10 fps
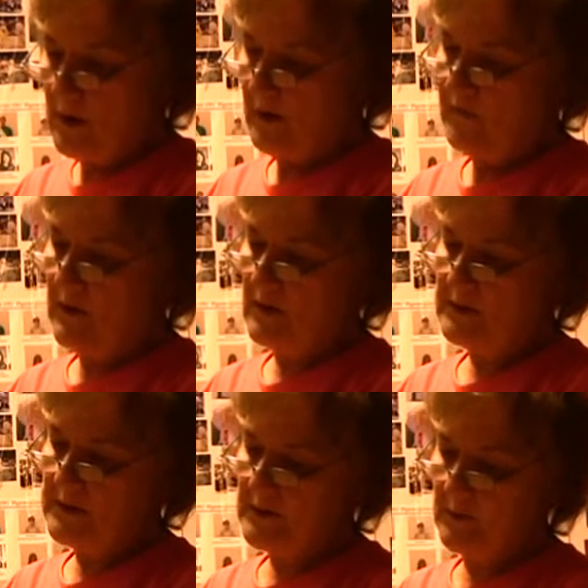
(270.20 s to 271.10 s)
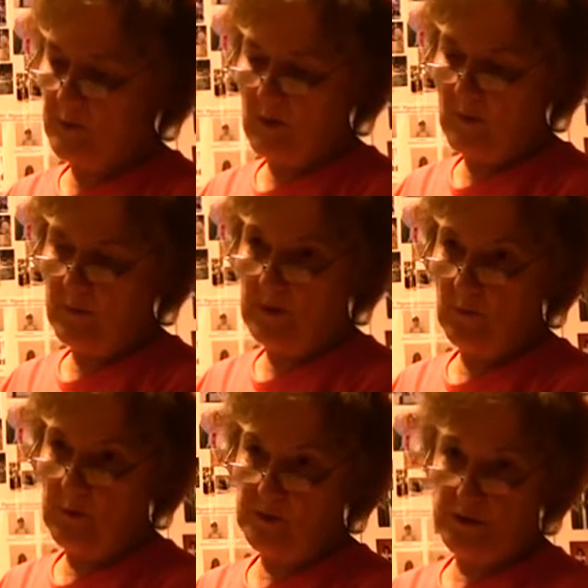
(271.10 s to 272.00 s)
of the health center property,
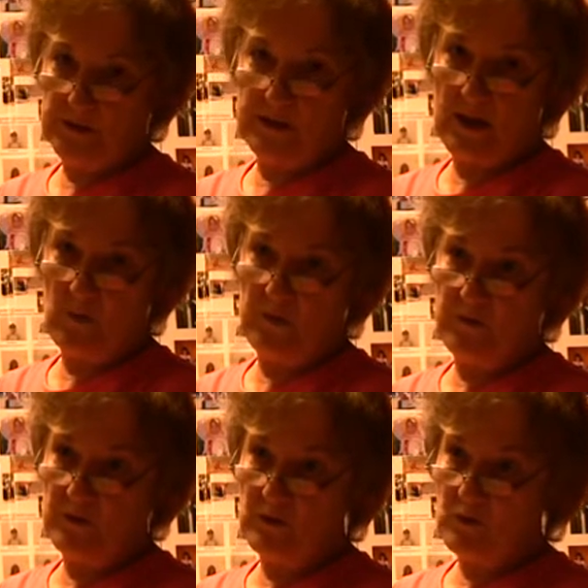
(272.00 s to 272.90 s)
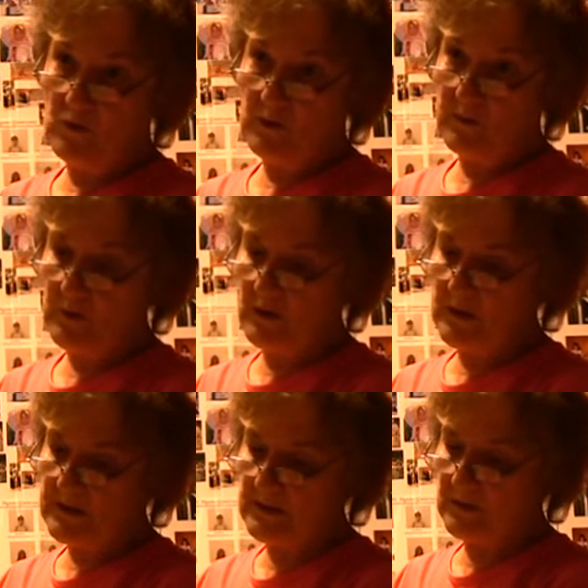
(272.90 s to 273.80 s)
which is now where the new
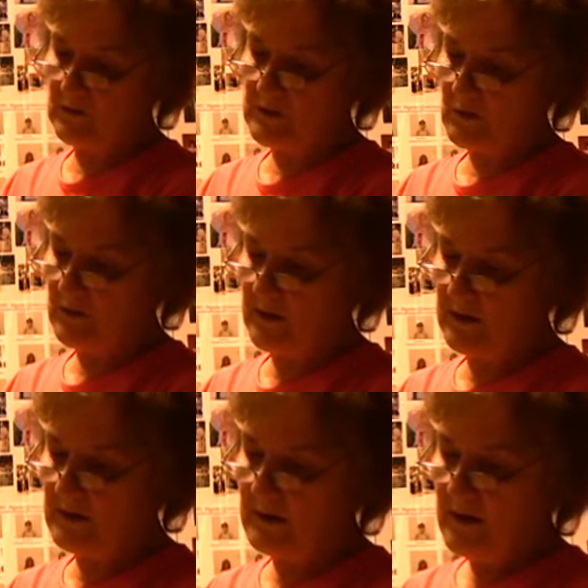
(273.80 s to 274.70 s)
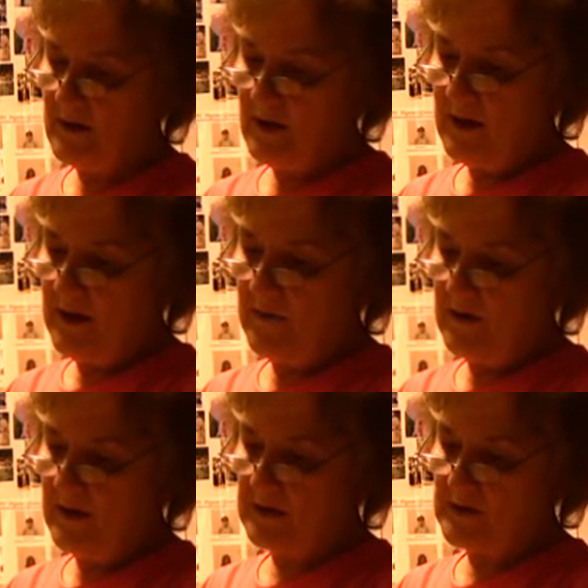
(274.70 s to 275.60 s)
community center is located, and
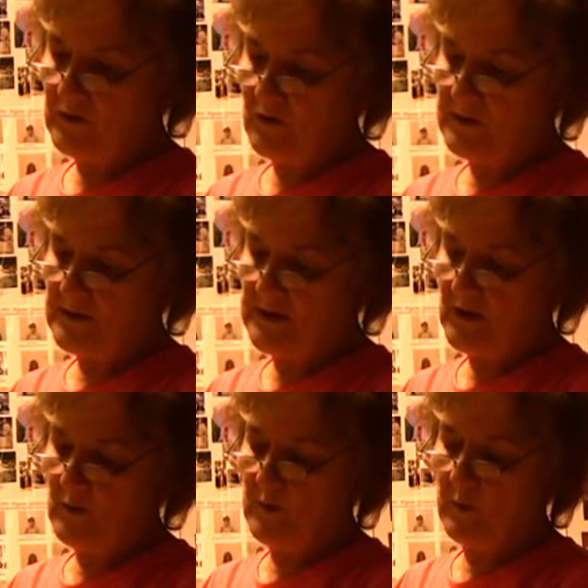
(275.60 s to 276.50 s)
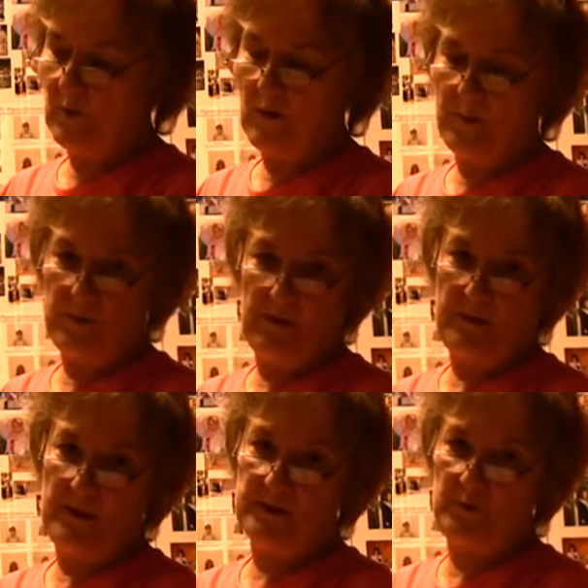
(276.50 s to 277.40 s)
the ex-Don Cedar Mill property, and
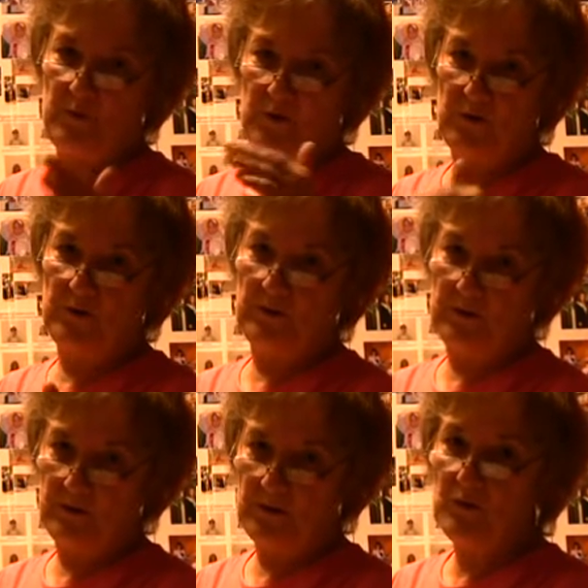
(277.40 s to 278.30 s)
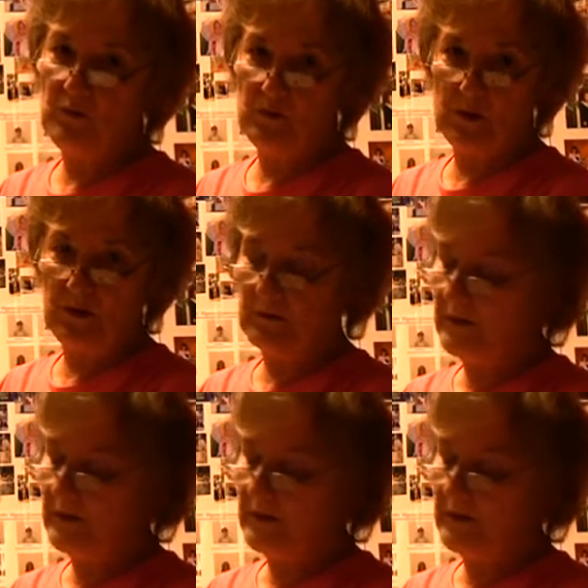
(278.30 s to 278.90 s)
that's where your new uh,